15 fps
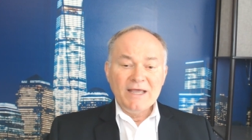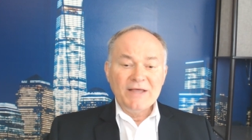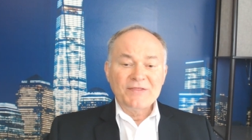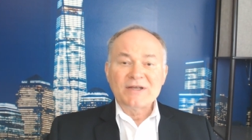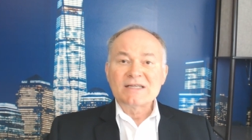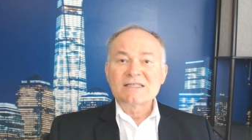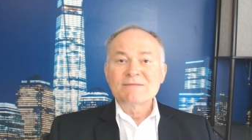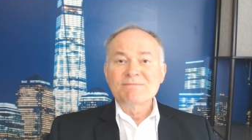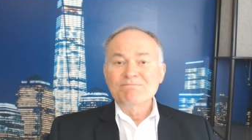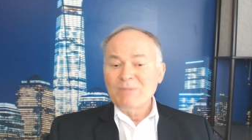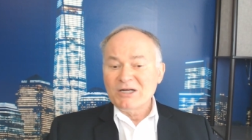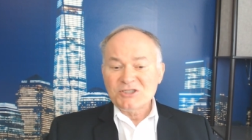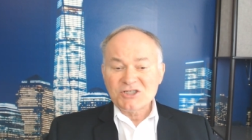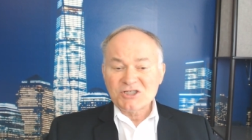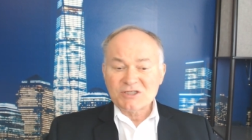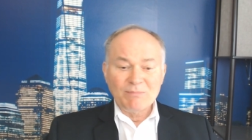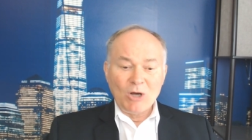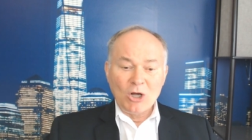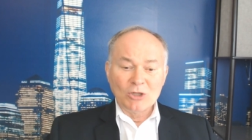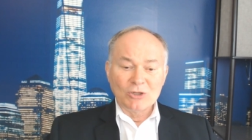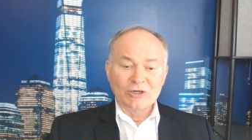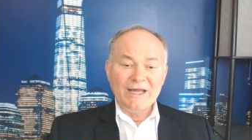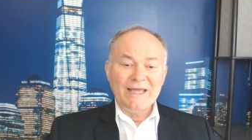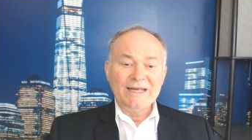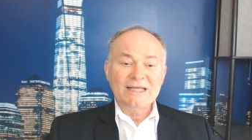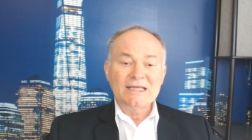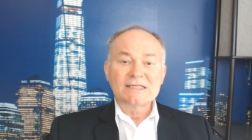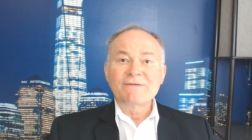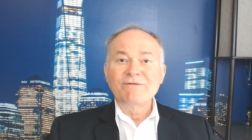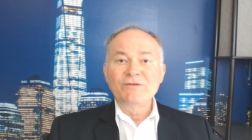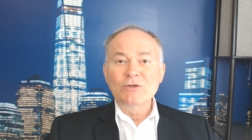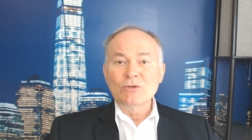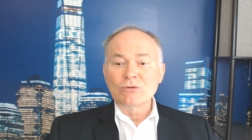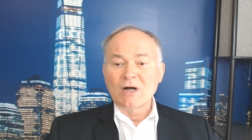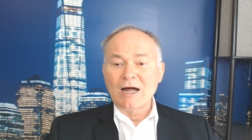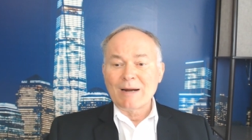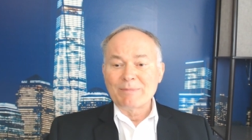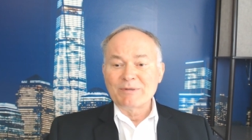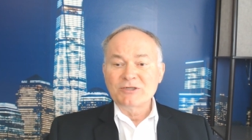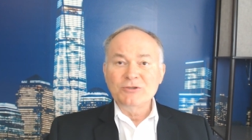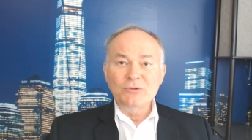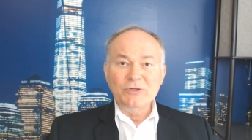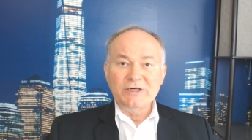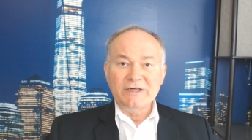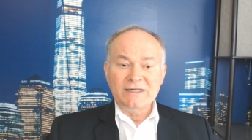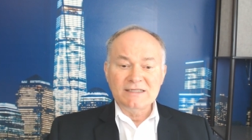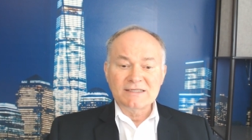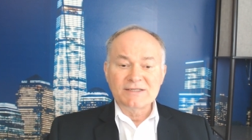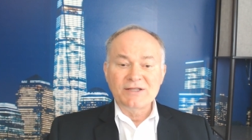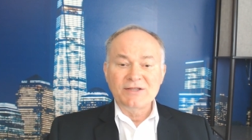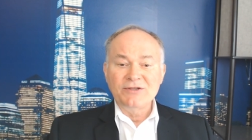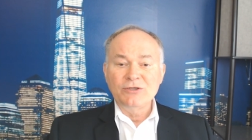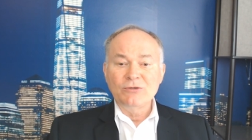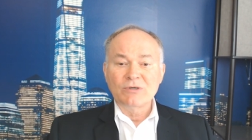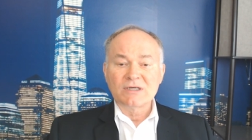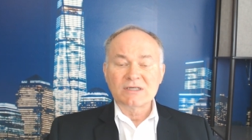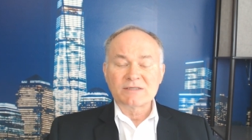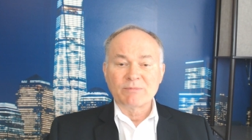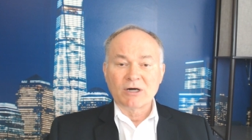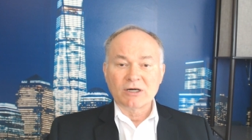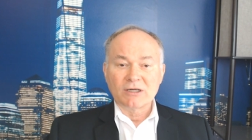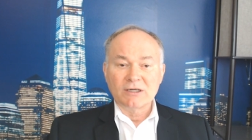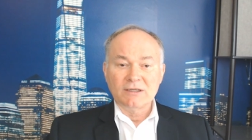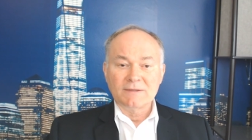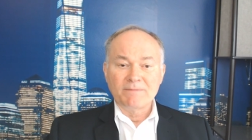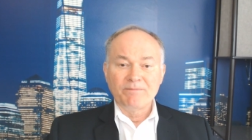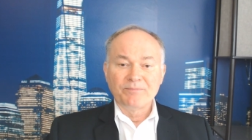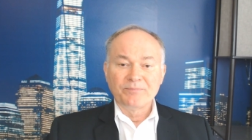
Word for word: that is much smaller and has fewer opportunities than the U.S. market.